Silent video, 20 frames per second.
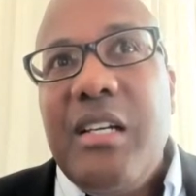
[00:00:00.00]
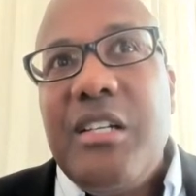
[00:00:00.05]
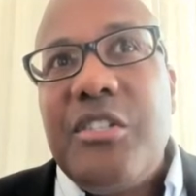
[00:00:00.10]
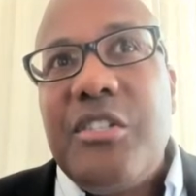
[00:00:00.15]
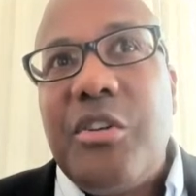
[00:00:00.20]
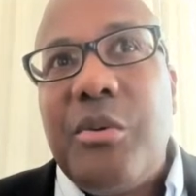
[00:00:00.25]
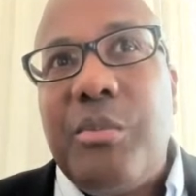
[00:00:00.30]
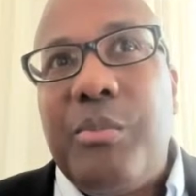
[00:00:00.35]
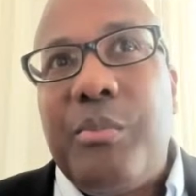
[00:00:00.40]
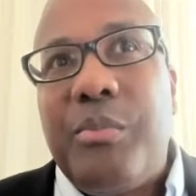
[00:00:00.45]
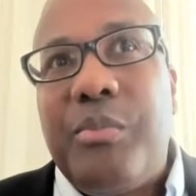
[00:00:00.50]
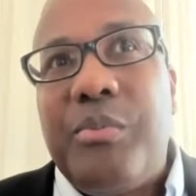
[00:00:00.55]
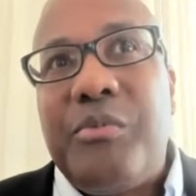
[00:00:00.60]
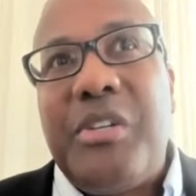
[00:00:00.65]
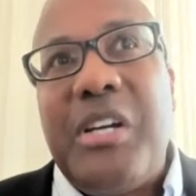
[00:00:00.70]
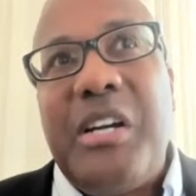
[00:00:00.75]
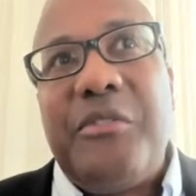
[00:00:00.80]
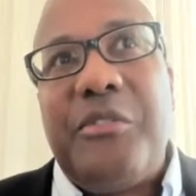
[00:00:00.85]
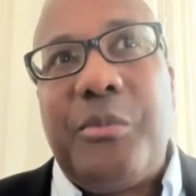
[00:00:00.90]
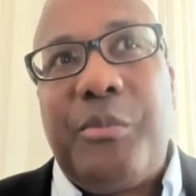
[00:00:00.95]
So
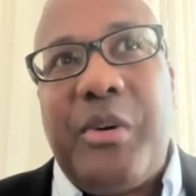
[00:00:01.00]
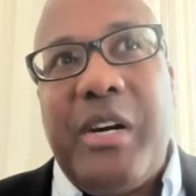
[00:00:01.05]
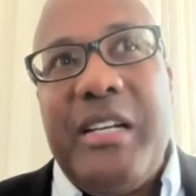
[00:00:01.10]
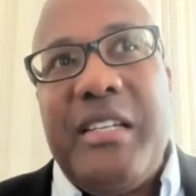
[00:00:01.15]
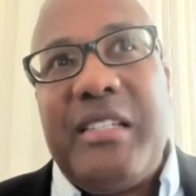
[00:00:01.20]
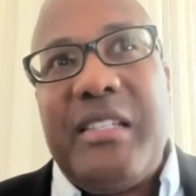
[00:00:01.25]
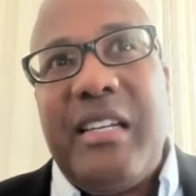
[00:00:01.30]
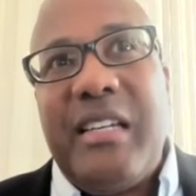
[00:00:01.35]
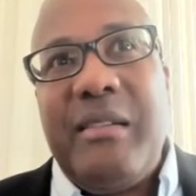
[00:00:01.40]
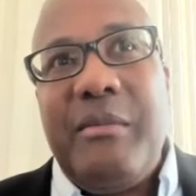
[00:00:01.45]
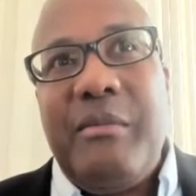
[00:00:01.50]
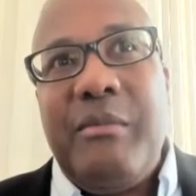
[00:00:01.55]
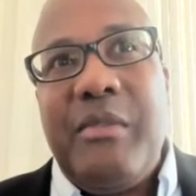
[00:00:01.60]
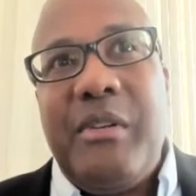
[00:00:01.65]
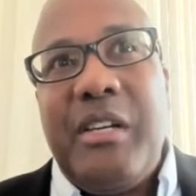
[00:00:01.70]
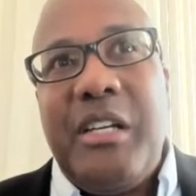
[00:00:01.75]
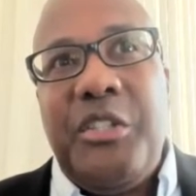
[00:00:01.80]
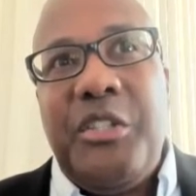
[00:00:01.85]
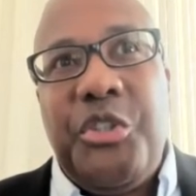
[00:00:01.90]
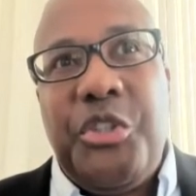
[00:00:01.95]
transfer pricing
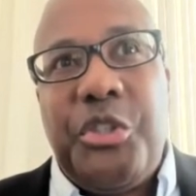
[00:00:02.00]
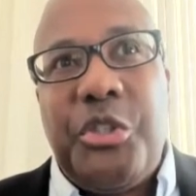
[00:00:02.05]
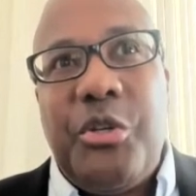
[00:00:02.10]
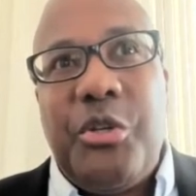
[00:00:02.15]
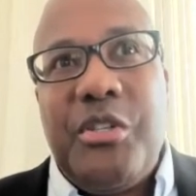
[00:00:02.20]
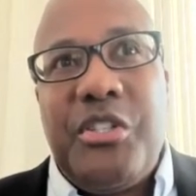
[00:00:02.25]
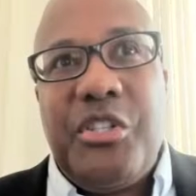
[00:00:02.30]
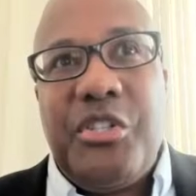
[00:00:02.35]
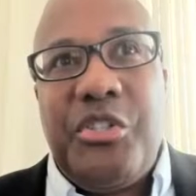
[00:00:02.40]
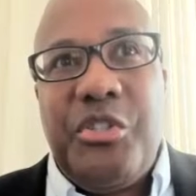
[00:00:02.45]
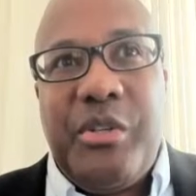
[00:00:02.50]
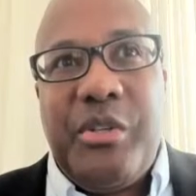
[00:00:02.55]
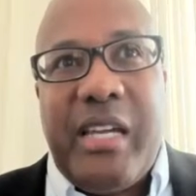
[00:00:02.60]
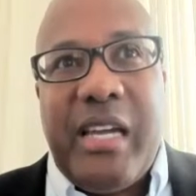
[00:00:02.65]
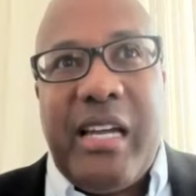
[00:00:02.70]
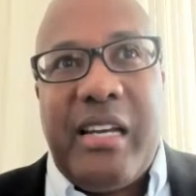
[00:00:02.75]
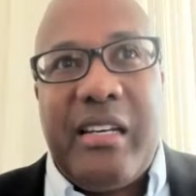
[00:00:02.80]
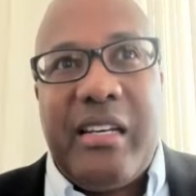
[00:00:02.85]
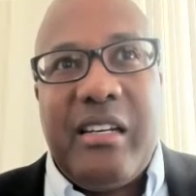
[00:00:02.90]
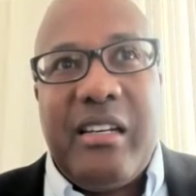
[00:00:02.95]
ensures that you
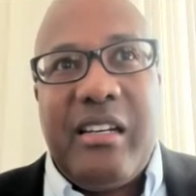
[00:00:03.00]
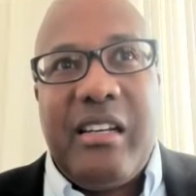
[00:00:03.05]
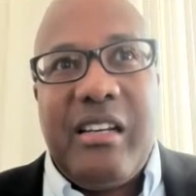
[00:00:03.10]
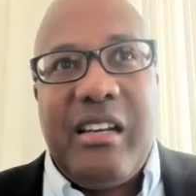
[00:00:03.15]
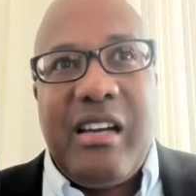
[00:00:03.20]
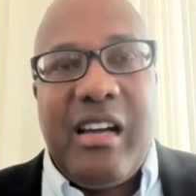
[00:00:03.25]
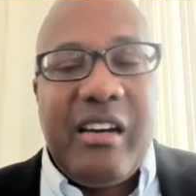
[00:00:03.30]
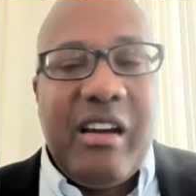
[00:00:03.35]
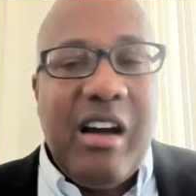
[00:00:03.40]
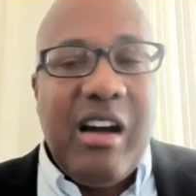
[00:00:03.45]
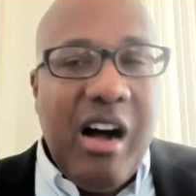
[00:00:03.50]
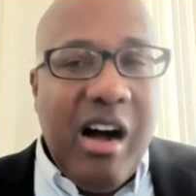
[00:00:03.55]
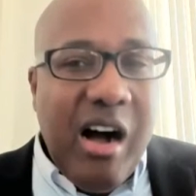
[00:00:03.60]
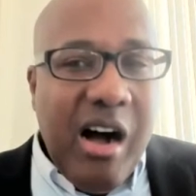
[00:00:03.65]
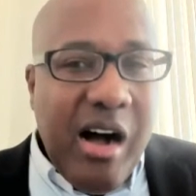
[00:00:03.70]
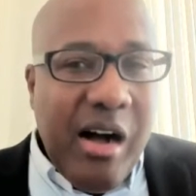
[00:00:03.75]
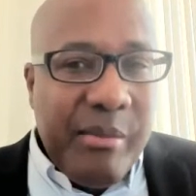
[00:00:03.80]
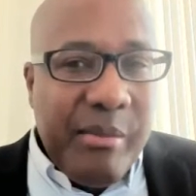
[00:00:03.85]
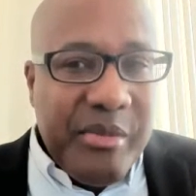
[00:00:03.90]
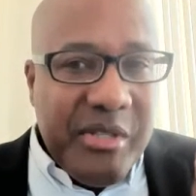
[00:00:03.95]
get an
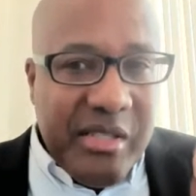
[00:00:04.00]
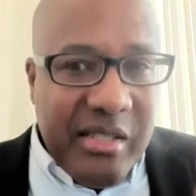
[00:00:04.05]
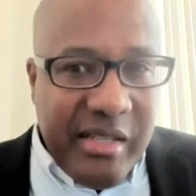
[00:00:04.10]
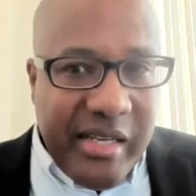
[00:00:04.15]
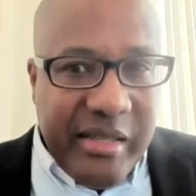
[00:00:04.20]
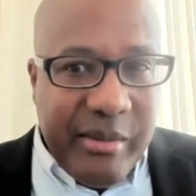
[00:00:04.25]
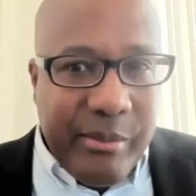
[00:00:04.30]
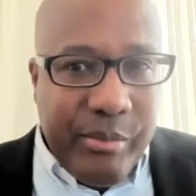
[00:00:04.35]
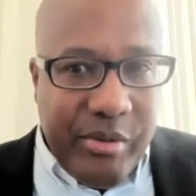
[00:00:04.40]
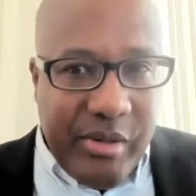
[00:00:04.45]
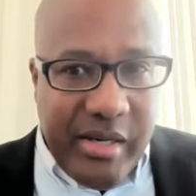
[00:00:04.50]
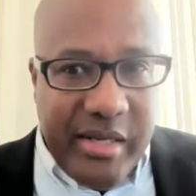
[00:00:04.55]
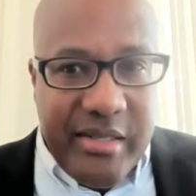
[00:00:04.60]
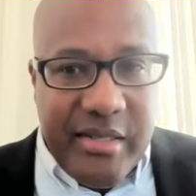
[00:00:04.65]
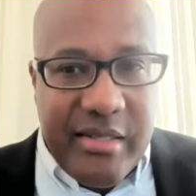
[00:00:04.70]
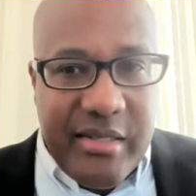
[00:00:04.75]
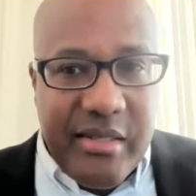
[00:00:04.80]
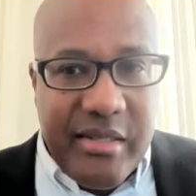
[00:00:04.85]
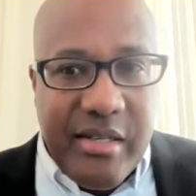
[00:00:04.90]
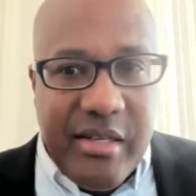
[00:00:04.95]
arm's length
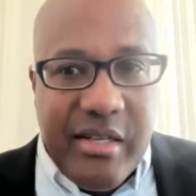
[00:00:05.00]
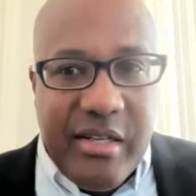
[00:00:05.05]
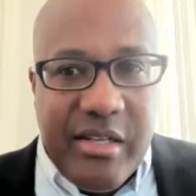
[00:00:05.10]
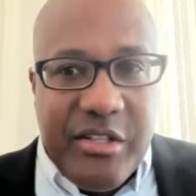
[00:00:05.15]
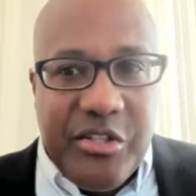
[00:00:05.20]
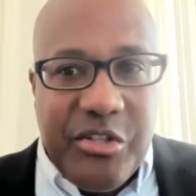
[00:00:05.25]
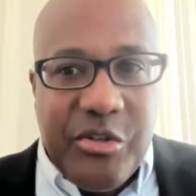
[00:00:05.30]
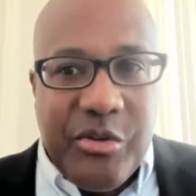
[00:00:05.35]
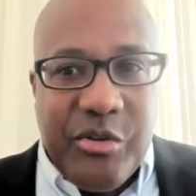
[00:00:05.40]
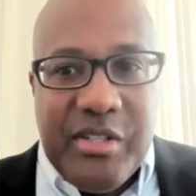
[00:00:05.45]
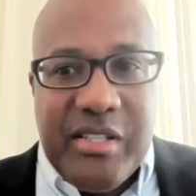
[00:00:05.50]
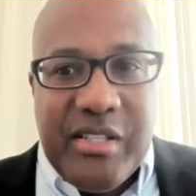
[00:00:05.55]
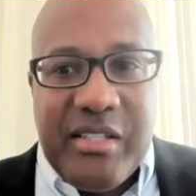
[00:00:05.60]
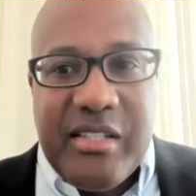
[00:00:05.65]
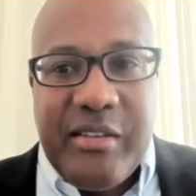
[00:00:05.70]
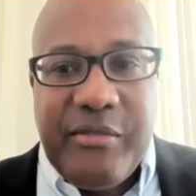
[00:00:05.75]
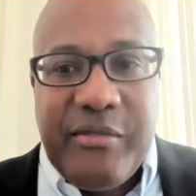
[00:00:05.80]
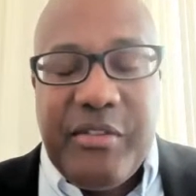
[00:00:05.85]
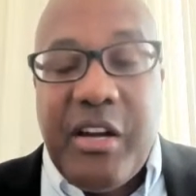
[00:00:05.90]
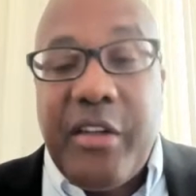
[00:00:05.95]
price. So it's
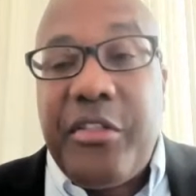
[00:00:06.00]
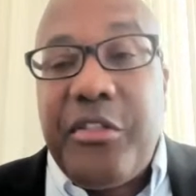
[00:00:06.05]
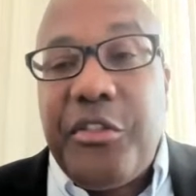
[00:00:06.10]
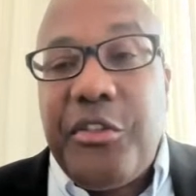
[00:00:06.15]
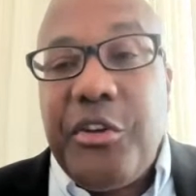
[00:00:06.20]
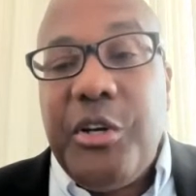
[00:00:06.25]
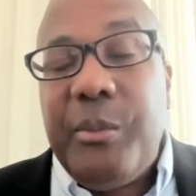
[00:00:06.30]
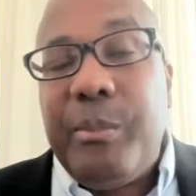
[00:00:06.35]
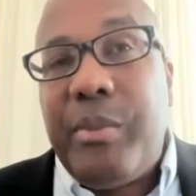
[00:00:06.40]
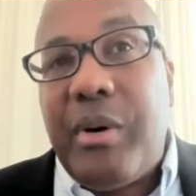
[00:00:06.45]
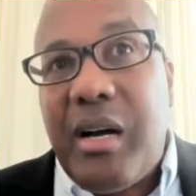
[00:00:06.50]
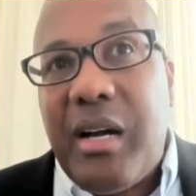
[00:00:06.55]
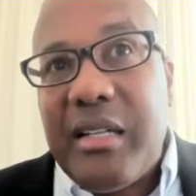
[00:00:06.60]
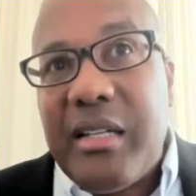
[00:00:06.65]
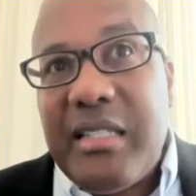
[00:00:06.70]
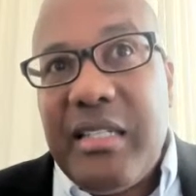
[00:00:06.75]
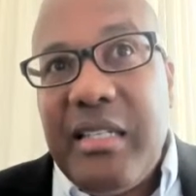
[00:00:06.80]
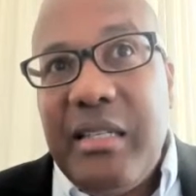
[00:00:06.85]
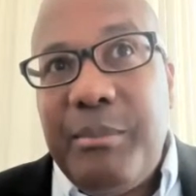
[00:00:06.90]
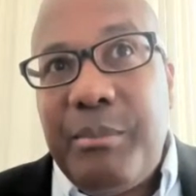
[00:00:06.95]
as if a third
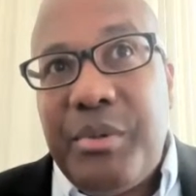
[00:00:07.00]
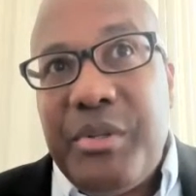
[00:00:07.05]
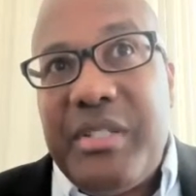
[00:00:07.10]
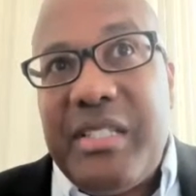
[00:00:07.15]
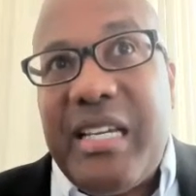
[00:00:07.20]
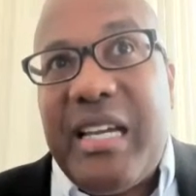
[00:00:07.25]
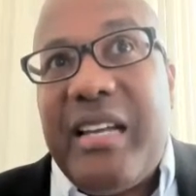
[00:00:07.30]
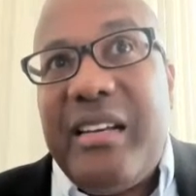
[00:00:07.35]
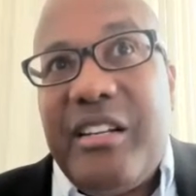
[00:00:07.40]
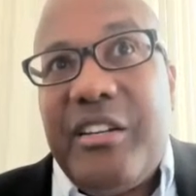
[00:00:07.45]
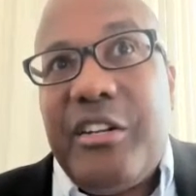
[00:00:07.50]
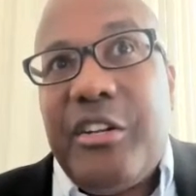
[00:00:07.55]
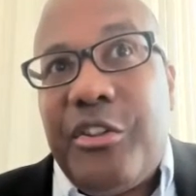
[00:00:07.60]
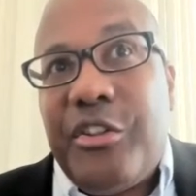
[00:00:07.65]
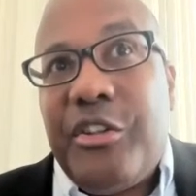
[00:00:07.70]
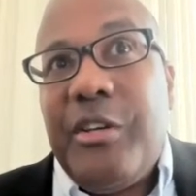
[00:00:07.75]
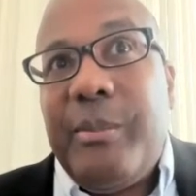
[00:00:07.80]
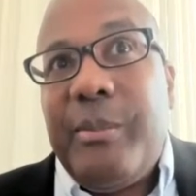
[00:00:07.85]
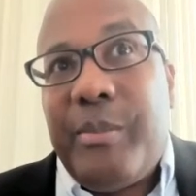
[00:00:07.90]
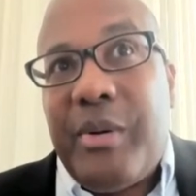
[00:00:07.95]
party pretended a
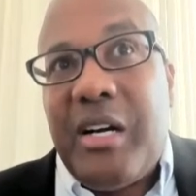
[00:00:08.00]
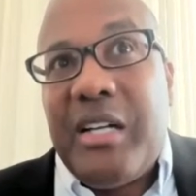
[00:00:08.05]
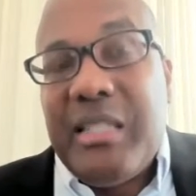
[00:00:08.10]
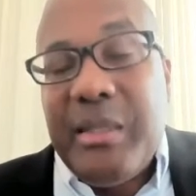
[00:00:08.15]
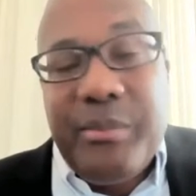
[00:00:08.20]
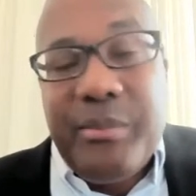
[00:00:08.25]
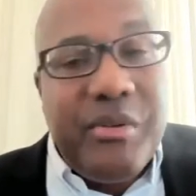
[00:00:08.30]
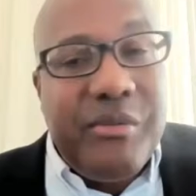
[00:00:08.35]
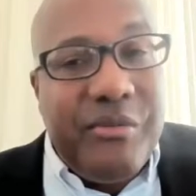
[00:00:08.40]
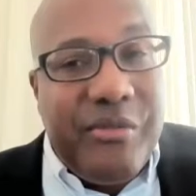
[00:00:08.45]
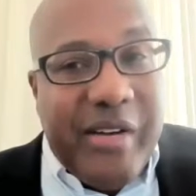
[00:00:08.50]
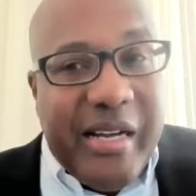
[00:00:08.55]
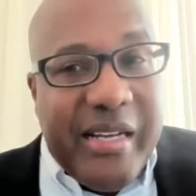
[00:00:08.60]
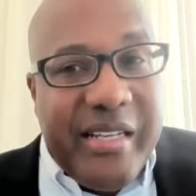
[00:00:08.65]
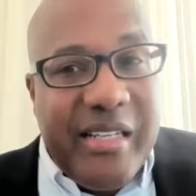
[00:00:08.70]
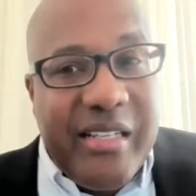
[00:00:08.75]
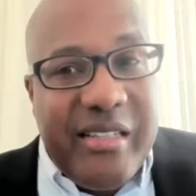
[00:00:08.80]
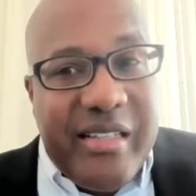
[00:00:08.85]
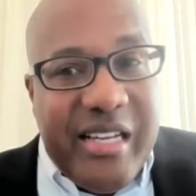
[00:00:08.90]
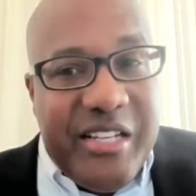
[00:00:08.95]
third party
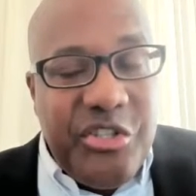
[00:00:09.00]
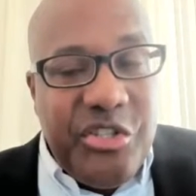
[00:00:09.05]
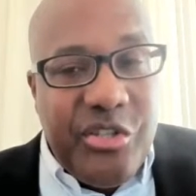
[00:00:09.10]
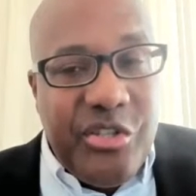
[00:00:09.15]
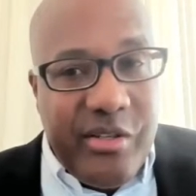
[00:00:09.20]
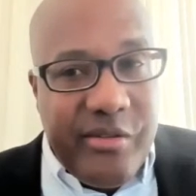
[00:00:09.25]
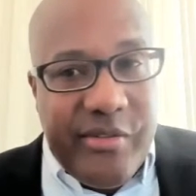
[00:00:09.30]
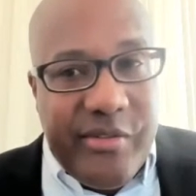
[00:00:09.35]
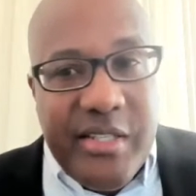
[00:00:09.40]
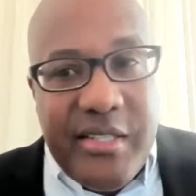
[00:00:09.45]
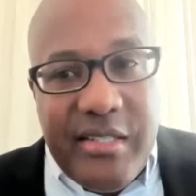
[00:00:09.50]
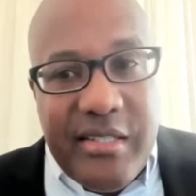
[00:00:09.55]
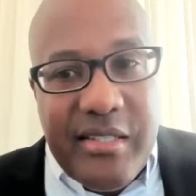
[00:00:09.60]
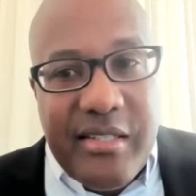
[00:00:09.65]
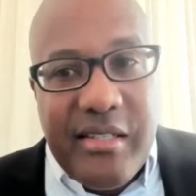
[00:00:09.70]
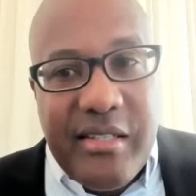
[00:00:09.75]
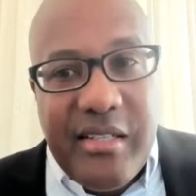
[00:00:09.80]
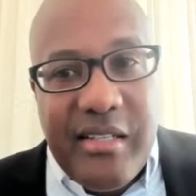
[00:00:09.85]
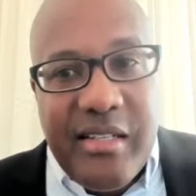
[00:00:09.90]
provided that service.